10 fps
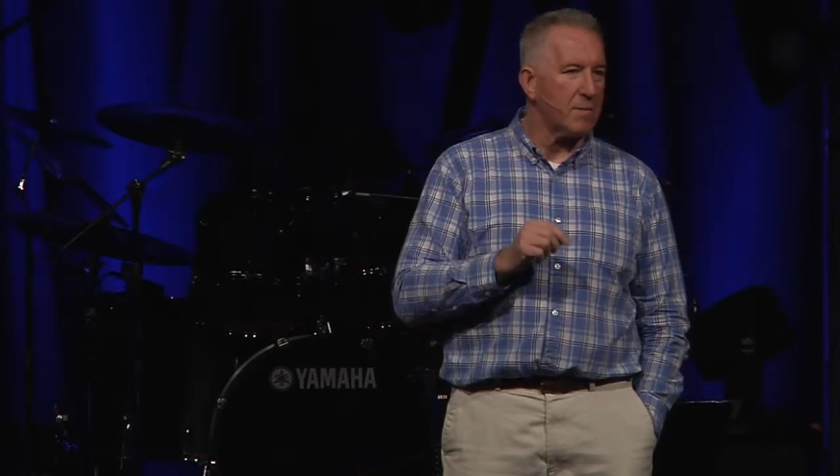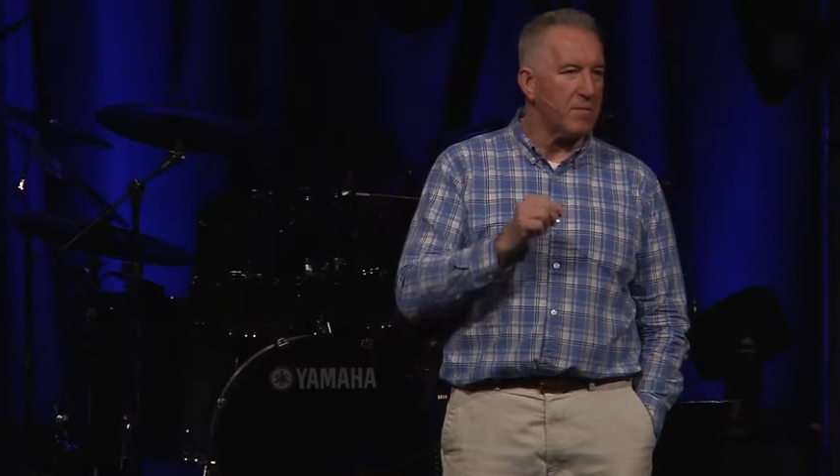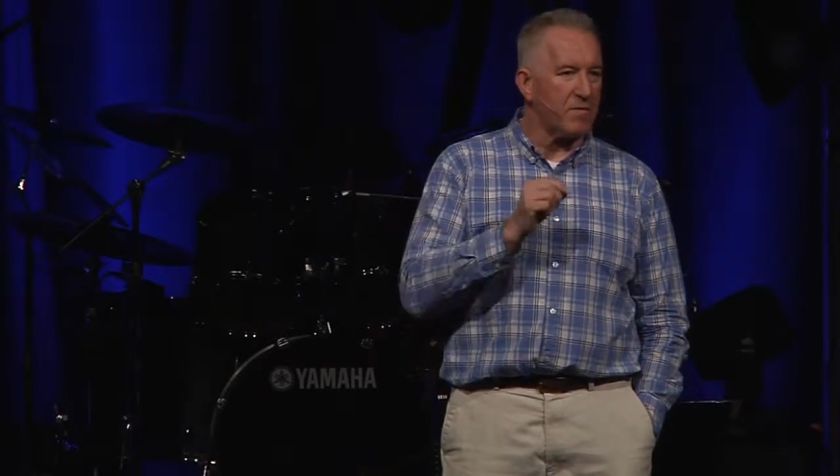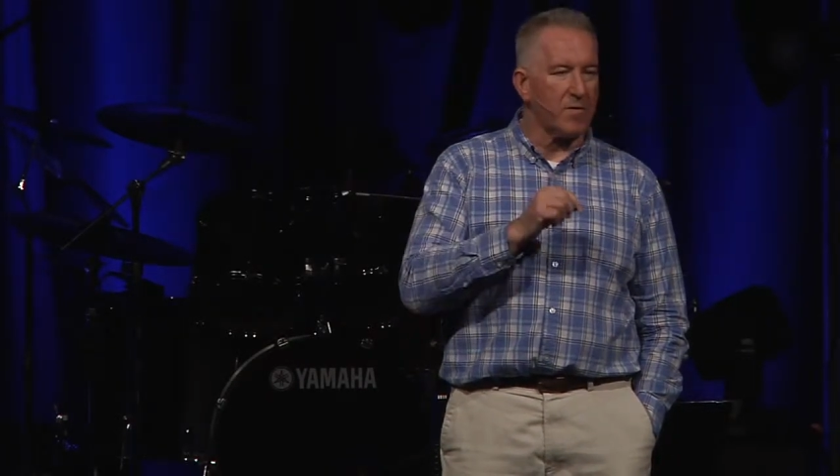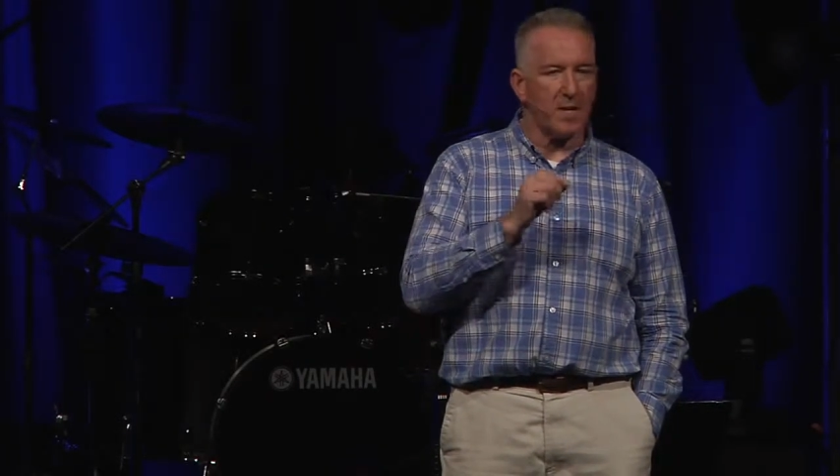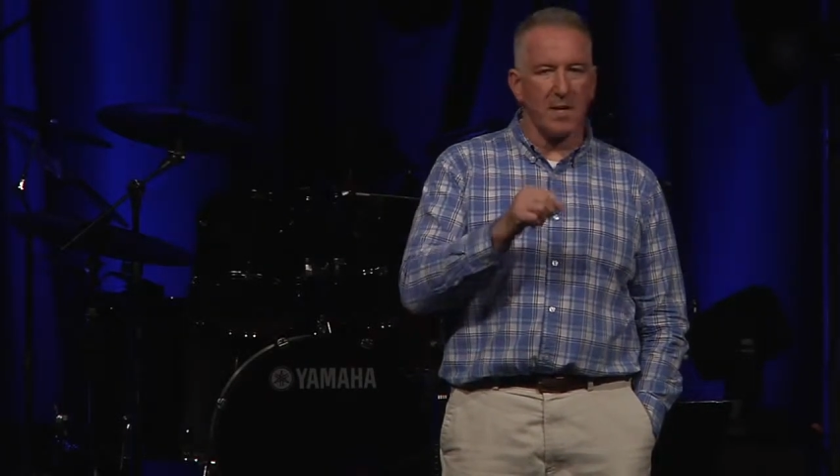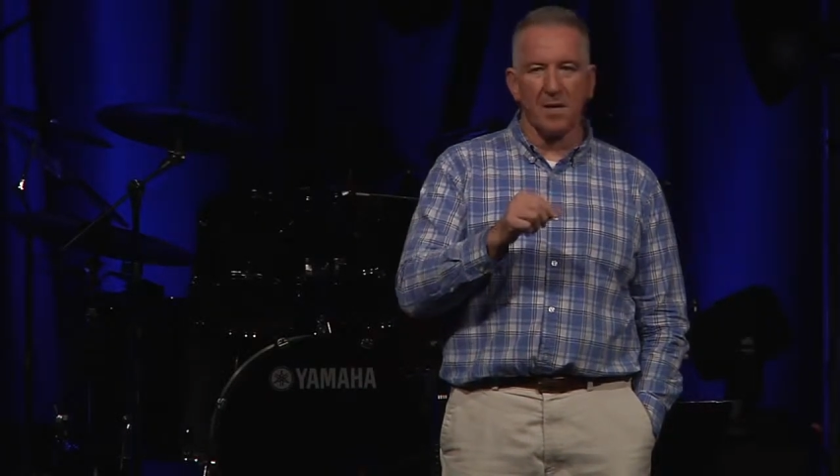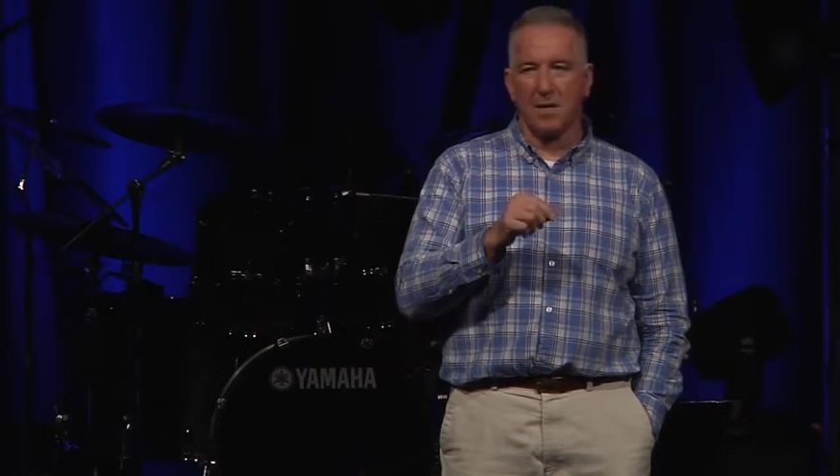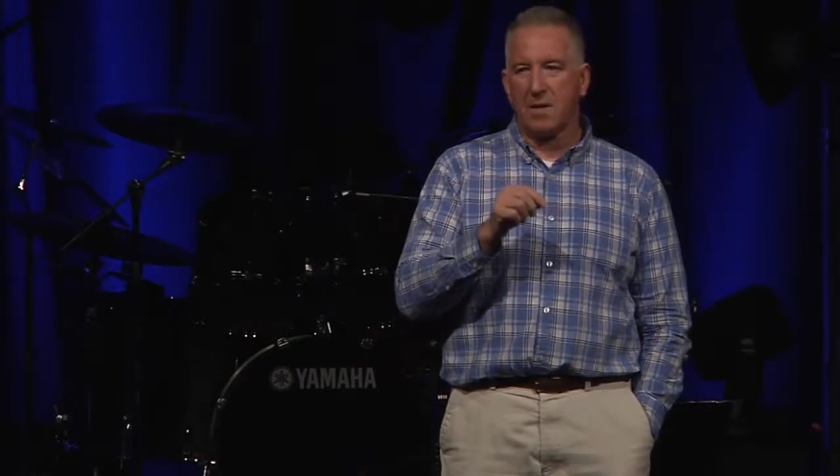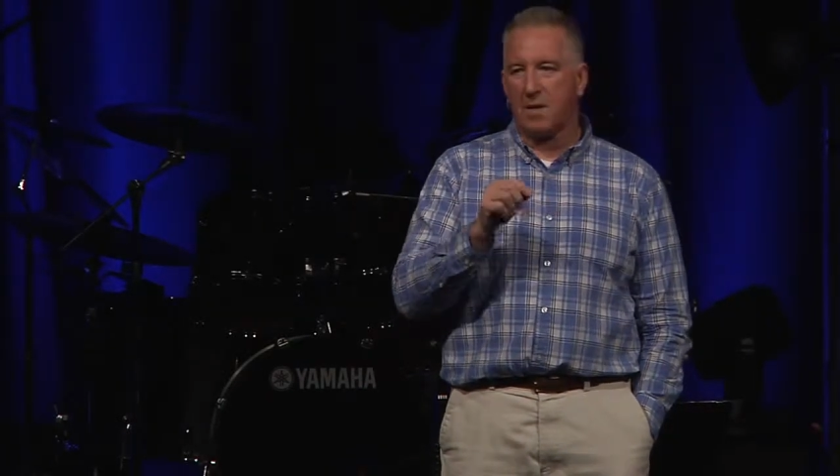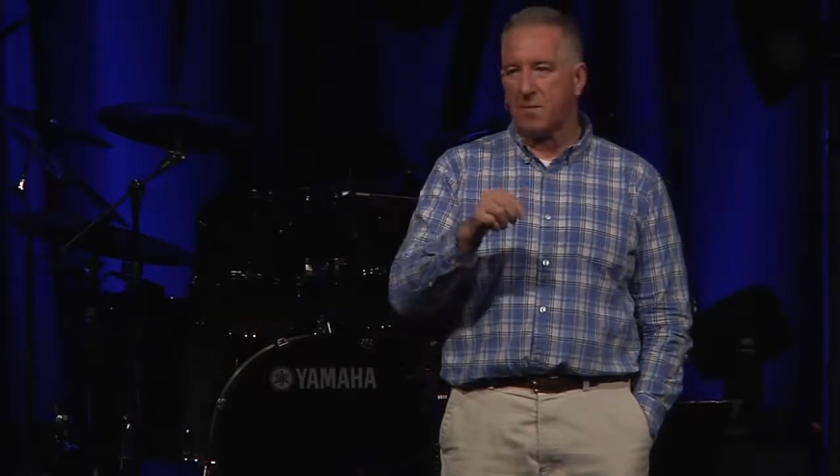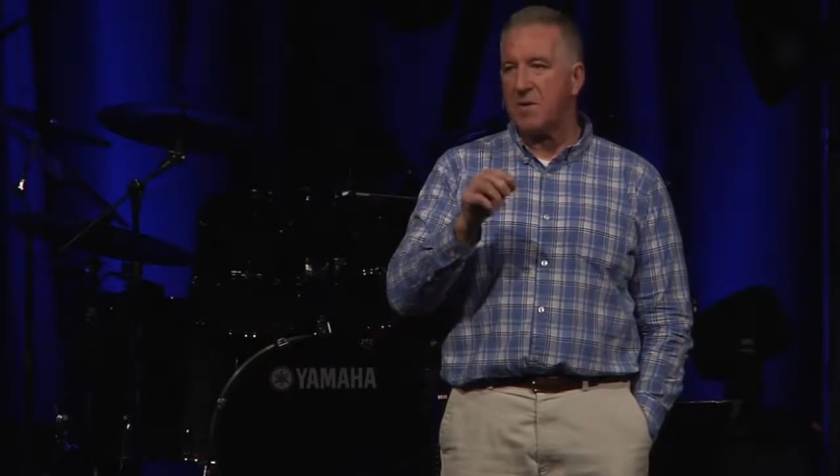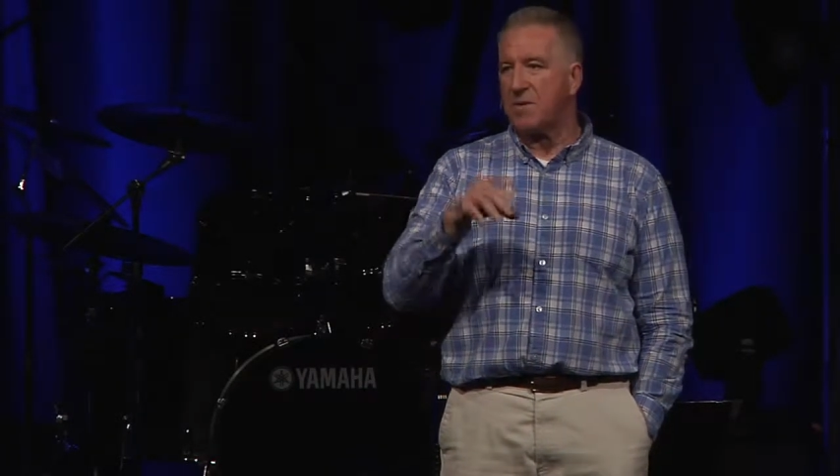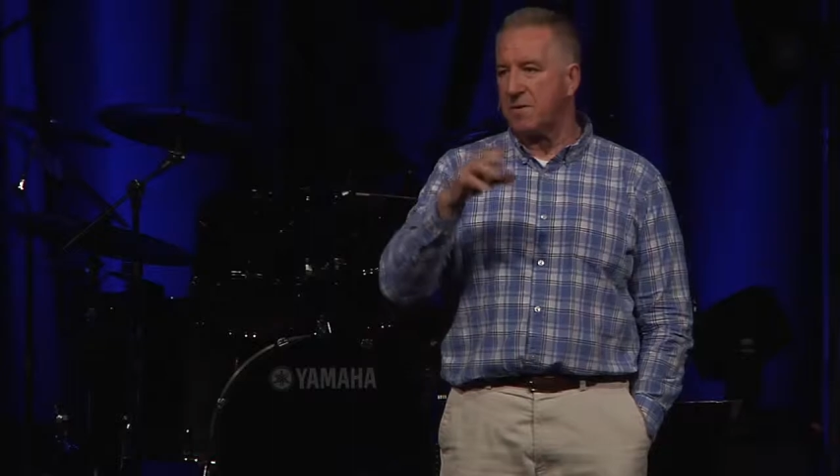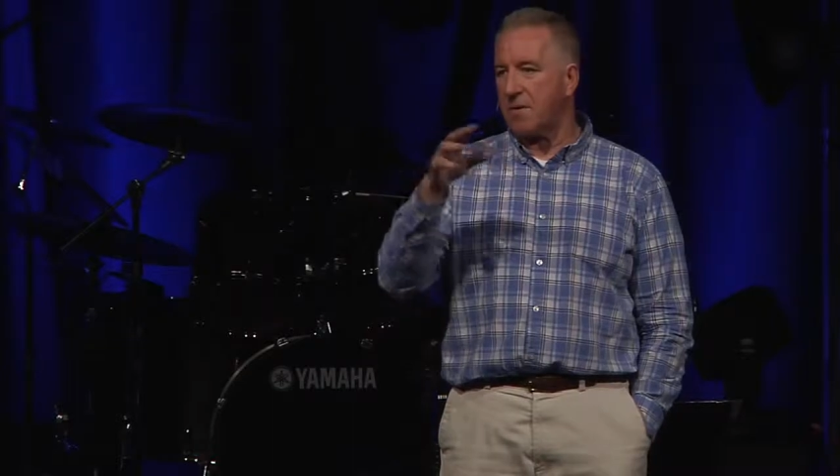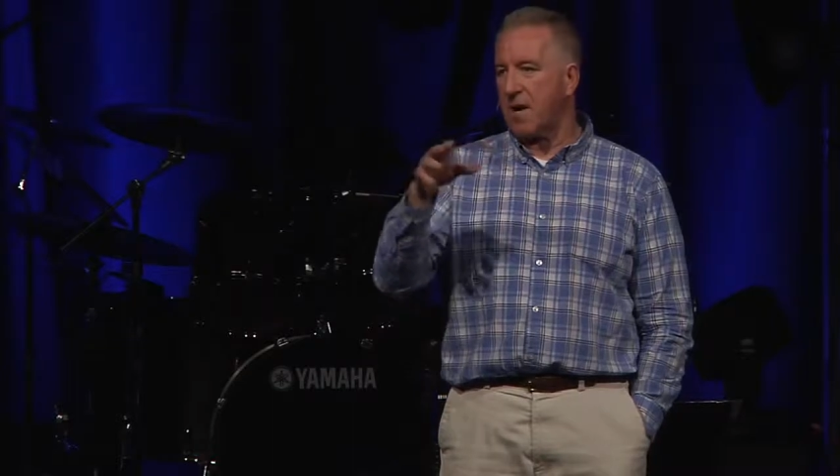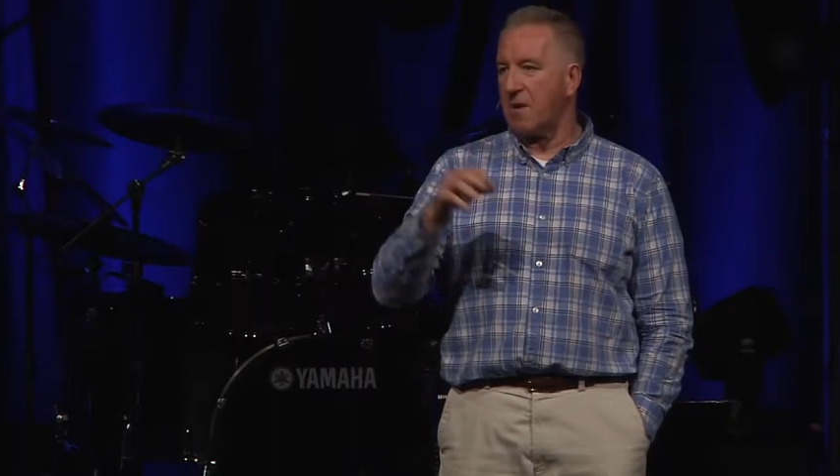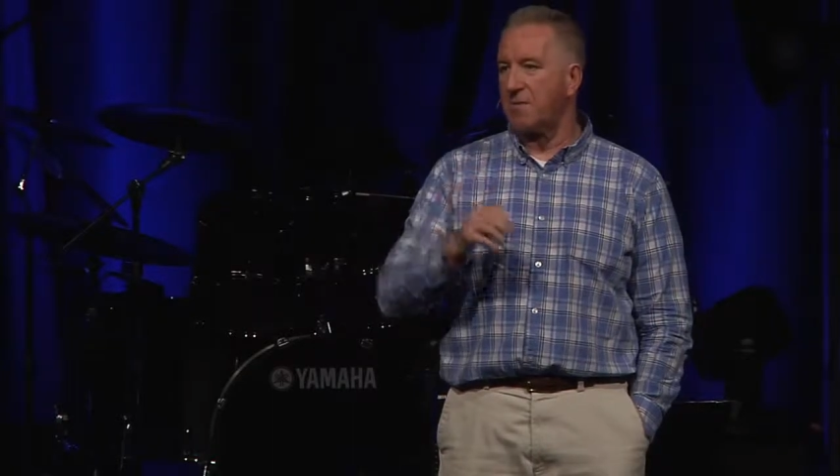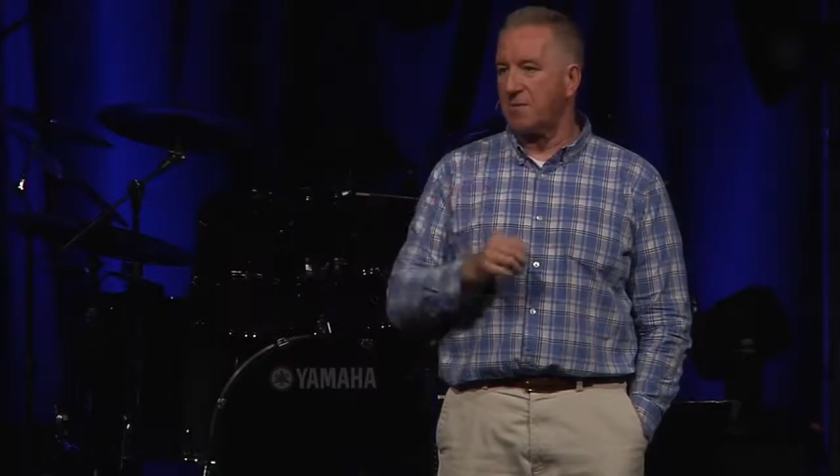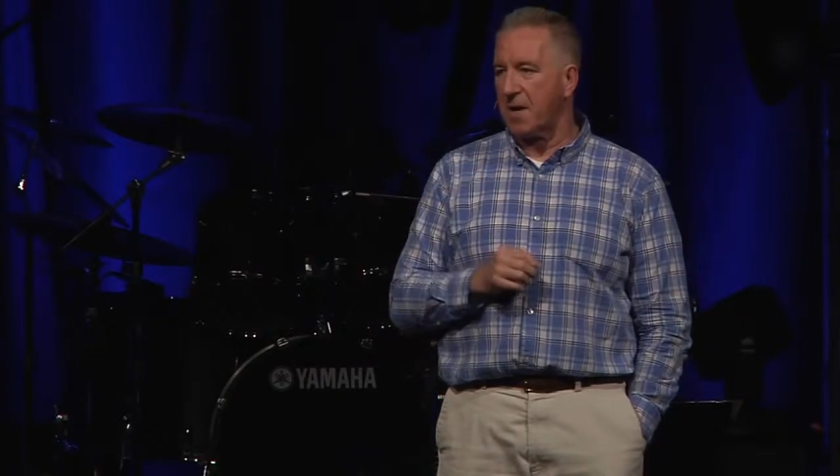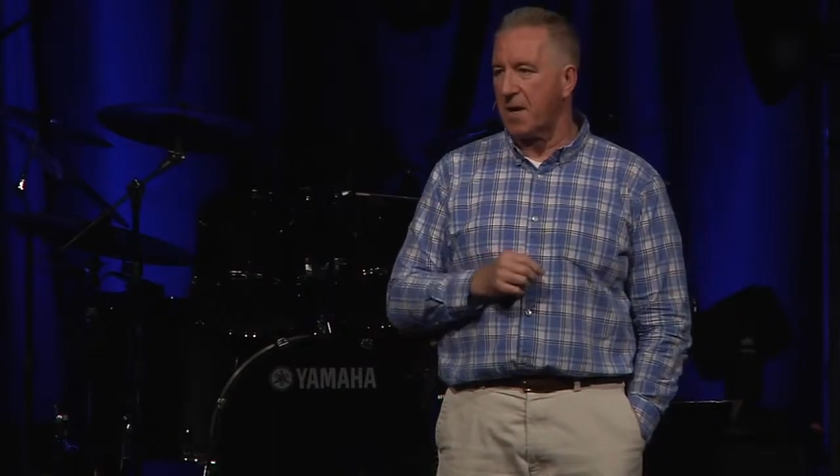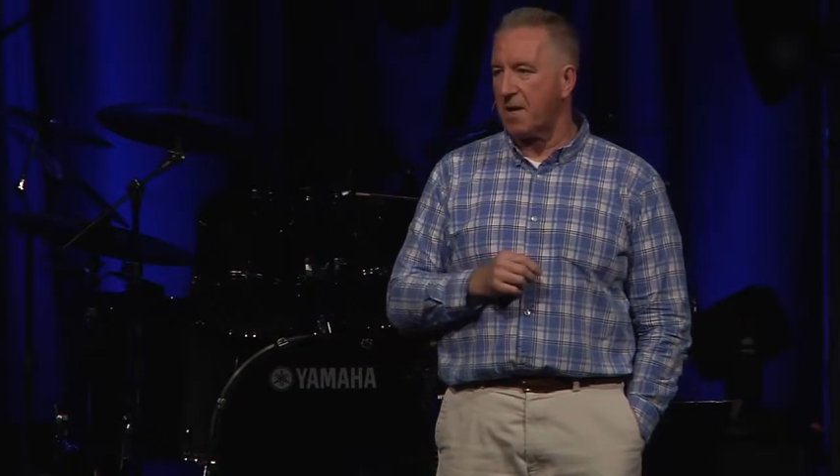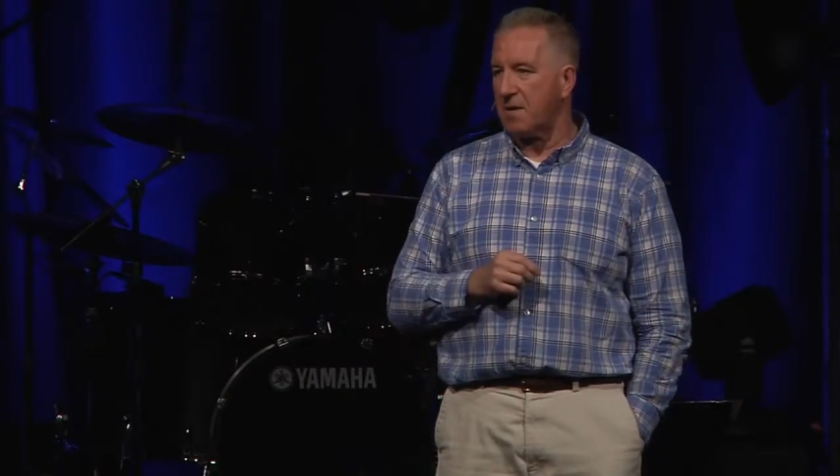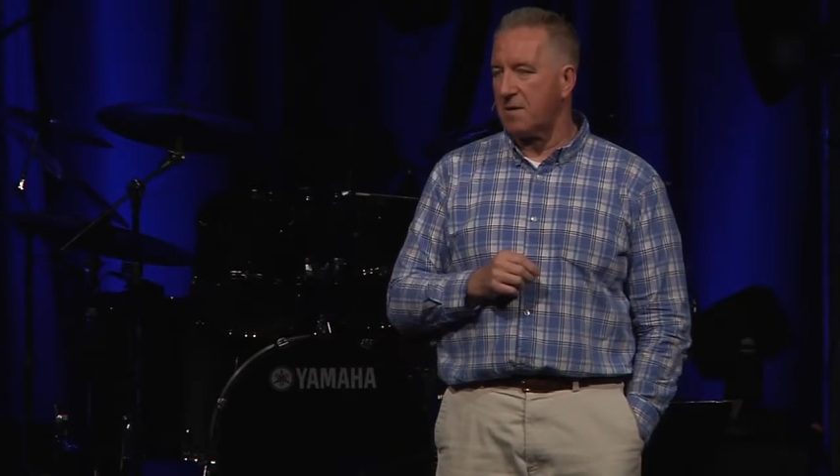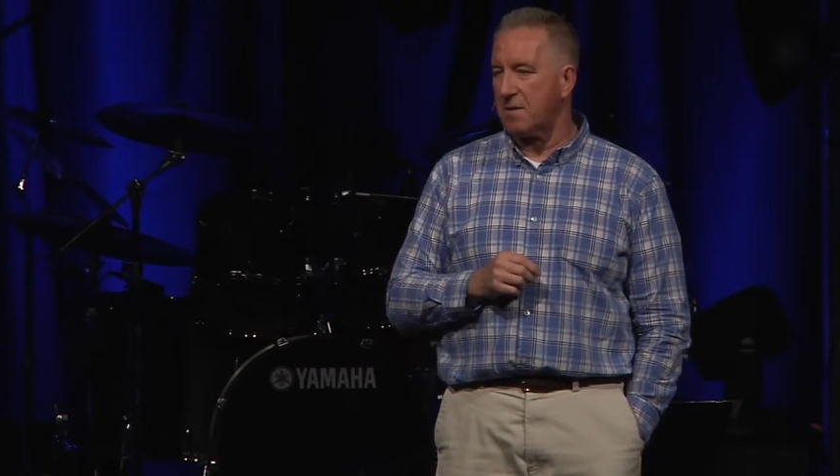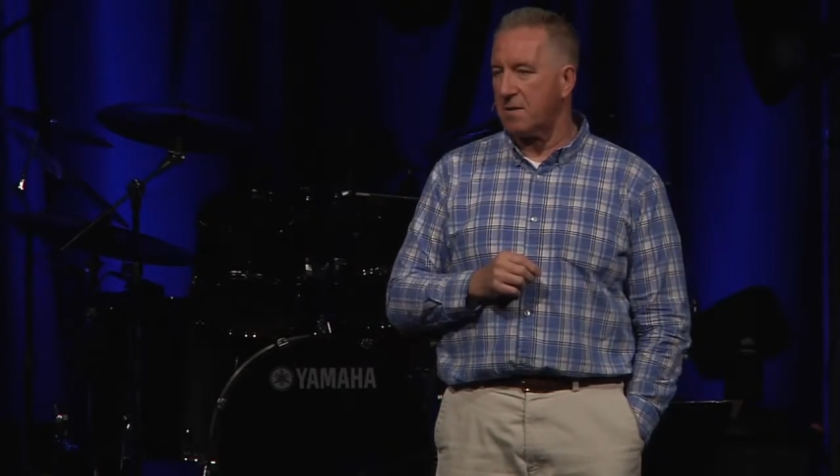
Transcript: before they come into a house of God.